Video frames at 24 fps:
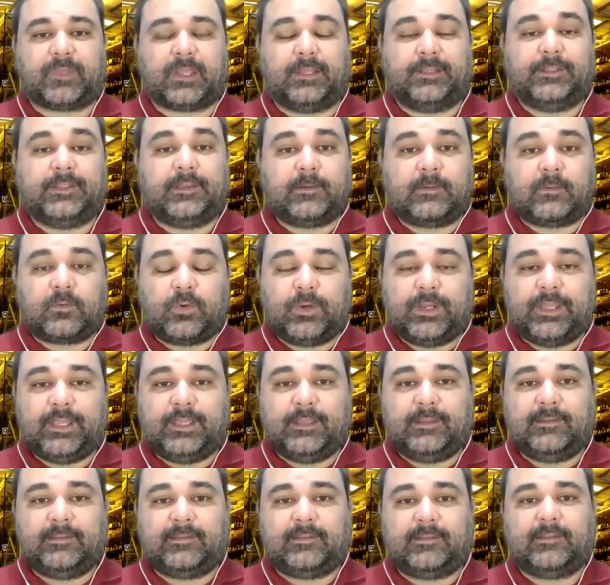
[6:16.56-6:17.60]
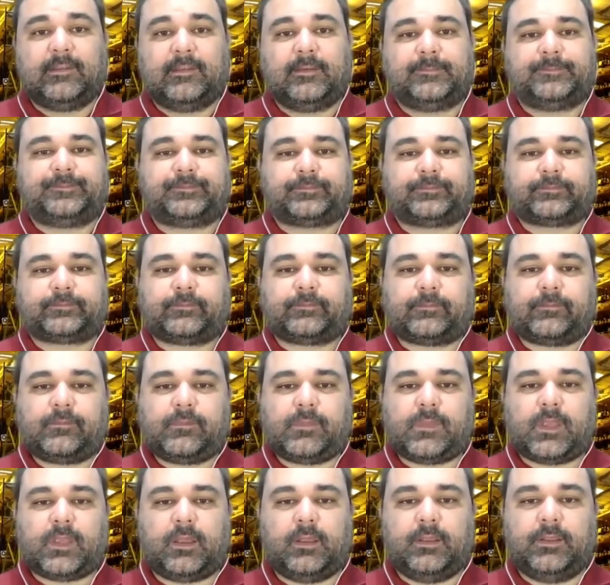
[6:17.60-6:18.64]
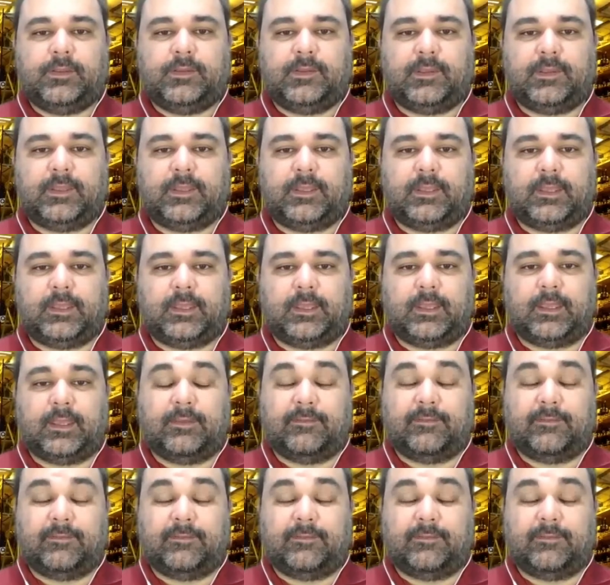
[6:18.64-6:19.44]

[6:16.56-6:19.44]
decrease the